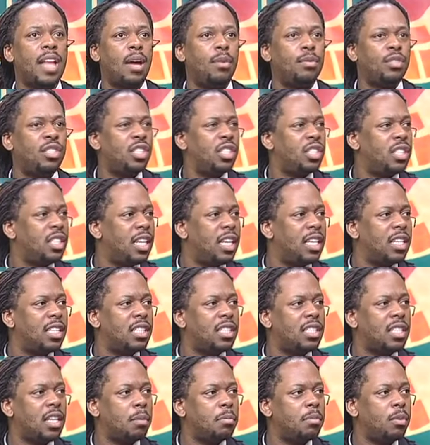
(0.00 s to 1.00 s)
I was just getting
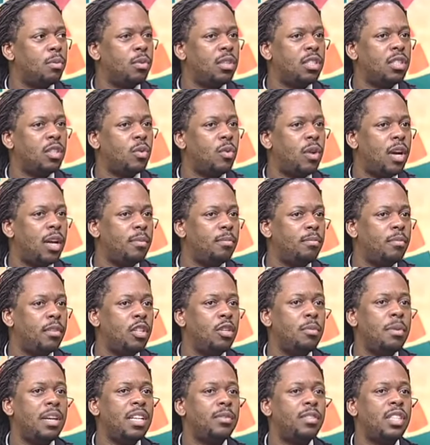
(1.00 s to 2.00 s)
something. It wasn't quite,
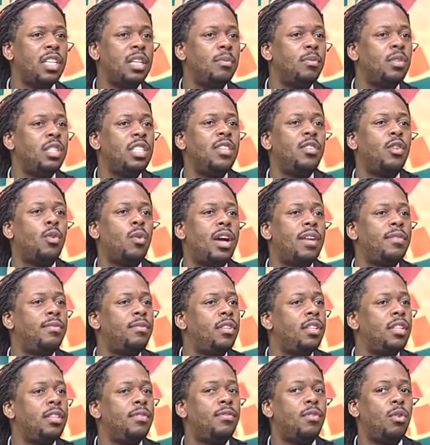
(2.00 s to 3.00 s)
you might say it wasn't even quite
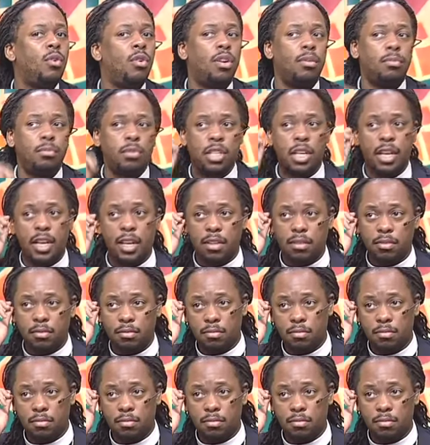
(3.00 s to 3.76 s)
fully formed yet.